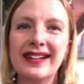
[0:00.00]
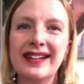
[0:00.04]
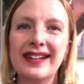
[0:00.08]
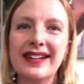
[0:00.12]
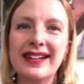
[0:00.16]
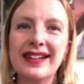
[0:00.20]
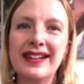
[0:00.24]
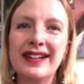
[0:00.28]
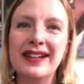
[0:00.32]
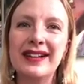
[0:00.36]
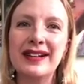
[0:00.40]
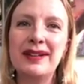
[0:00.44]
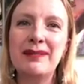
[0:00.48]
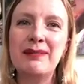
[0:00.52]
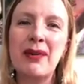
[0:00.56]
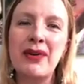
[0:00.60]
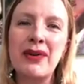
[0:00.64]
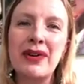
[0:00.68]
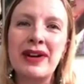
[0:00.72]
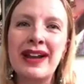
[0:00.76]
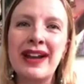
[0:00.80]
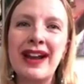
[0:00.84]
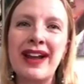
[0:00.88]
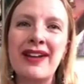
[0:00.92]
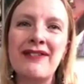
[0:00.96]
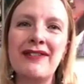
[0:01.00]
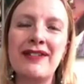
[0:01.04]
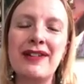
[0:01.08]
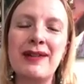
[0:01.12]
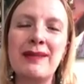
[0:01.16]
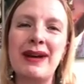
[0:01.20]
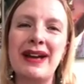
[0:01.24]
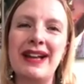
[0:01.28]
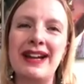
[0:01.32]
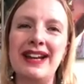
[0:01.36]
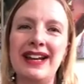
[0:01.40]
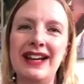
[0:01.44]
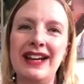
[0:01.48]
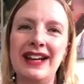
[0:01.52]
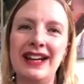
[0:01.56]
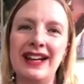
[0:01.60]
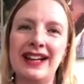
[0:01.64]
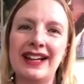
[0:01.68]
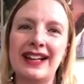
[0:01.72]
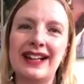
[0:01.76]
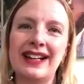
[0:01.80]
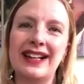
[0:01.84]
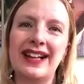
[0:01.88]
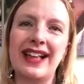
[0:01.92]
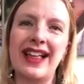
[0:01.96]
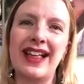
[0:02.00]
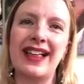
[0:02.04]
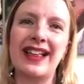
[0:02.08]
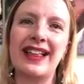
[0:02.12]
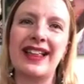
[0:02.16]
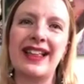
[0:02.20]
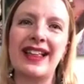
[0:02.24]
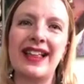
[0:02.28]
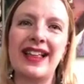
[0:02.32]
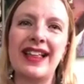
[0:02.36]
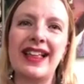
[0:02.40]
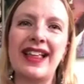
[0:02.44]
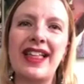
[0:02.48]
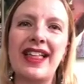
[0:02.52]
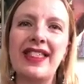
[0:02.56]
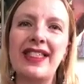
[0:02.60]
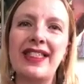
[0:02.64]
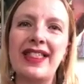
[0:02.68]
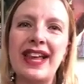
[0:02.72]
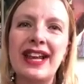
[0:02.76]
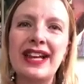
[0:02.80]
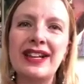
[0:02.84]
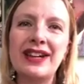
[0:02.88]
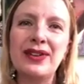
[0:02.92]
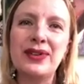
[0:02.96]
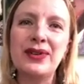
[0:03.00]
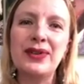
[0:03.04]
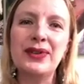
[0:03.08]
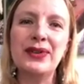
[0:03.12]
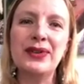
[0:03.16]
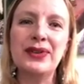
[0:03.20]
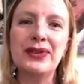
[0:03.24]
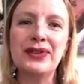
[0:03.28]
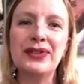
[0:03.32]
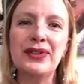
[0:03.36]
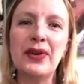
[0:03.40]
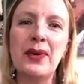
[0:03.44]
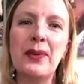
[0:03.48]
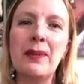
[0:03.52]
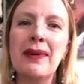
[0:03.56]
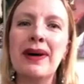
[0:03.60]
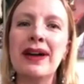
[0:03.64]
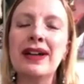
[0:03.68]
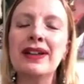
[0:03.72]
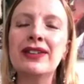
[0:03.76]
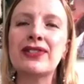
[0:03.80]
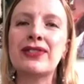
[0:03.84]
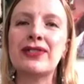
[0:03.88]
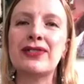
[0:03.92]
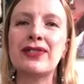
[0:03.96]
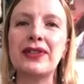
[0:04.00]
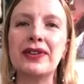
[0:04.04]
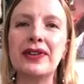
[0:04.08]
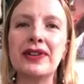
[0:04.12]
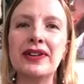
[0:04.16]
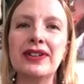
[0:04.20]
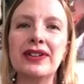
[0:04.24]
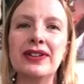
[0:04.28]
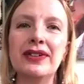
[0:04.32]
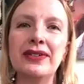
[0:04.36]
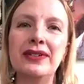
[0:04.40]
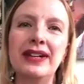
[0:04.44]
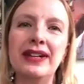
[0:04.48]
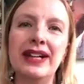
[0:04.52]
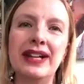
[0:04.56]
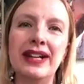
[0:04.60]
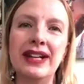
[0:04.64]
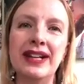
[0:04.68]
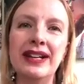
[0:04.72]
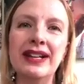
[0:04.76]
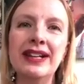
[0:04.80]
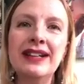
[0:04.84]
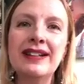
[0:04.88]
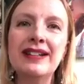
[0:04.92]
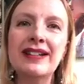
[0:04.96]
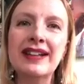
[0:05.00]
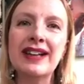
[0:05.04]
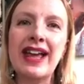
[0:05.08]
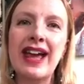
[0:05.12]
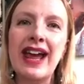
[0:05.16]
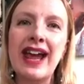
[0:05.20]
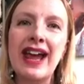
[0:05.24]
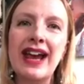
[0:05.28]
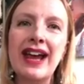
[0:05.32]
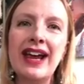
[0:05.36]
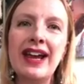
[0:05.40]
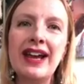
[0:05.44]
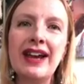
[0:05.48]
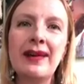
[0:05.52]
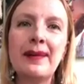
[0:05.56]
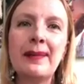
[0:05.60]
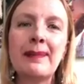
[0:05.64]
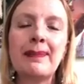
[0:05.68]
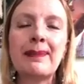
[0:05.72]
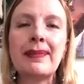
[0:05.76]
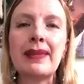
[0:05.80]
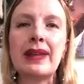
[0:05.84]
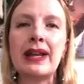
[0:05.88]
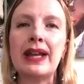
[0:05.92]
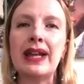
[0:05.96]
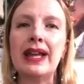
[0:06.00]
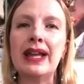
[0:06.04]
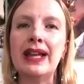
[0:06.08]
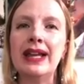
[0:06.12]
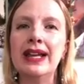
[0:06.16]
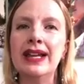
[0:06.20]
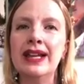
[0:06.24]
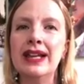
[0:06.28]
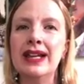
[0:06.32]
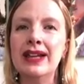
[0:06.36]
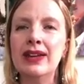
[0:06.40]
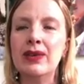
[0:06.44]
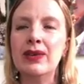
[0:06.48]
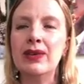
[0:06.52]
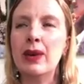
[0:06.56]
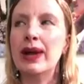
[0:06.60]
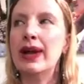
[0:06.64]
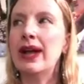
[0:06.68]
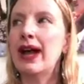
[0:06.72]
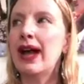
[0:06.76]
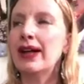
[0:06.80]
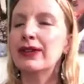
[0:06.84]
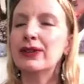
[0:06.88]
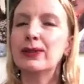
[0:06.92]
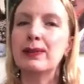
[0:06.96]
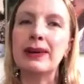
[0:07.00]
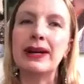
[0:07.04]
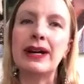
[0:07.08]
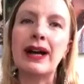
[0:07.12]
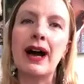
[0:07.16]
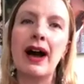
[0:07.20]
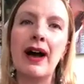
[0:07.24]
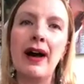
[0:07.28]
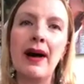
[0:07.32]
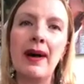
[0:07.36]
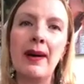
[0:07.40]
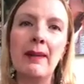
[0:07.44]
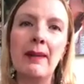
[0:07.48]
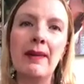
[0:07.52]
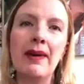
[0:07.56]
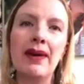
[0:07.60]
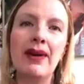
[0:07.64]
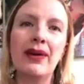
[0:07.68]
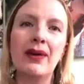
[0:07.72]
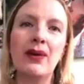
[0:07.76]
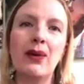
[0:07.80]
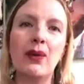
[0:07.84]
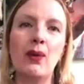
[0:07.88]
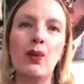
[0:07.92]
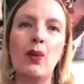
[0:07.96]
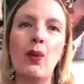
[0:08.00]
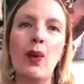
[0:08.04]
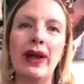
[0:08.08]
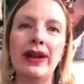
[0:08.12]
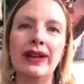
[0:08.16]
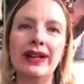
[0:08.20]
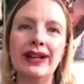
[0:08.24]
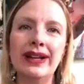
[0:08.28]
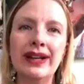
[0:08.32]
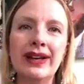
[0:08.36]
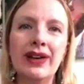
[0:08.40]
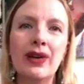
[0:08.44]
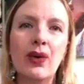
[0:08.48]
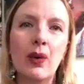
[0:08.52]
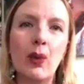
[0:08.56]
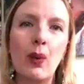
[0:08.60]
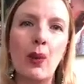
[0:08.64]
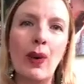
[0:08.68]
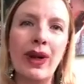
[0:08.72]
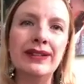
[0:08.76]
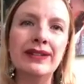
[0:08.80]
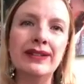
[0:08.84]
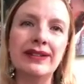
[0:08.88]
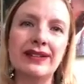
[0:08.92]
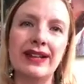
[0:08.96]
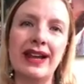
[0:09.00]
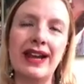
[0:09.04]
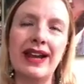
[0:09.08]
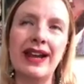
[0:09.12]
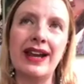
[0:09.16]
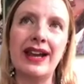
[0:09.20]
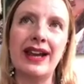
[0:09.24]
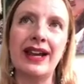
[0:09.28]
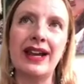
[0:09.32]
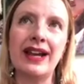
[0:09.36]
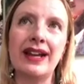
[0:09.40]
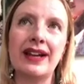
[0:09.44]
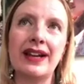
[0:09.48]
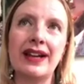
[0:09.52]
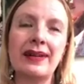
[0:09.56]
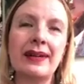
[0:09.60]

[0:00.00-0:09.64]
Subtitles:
Good morning, everybody. Thank you so much for tuning in today in what has become Wedding Wednesday.